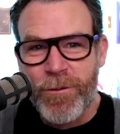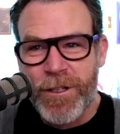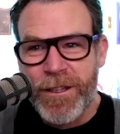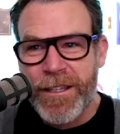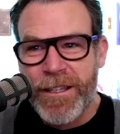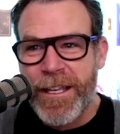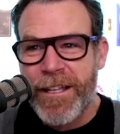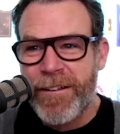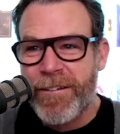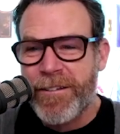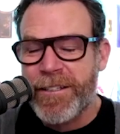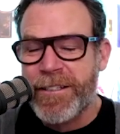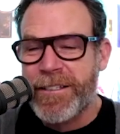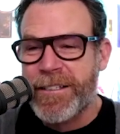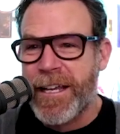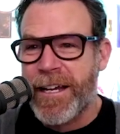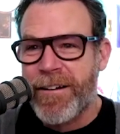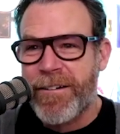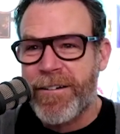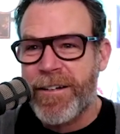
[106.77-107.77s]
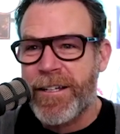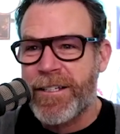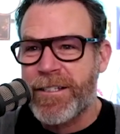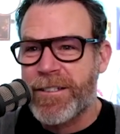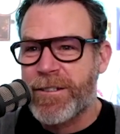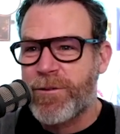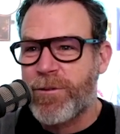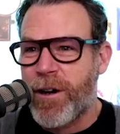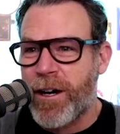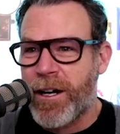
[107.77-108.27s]
What the hell is Gary
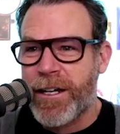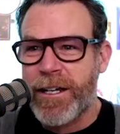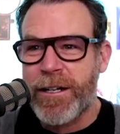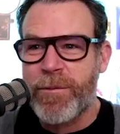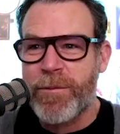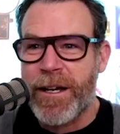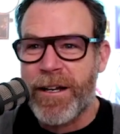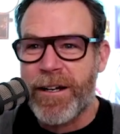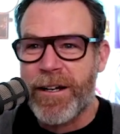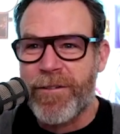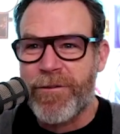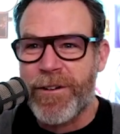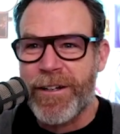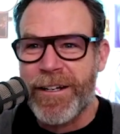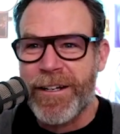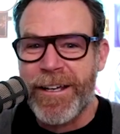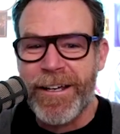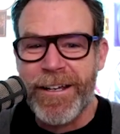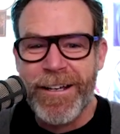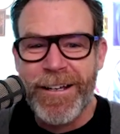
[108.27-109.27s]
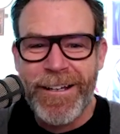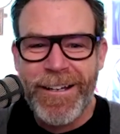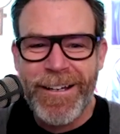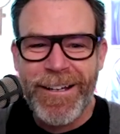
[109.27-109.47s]
squawking about every day?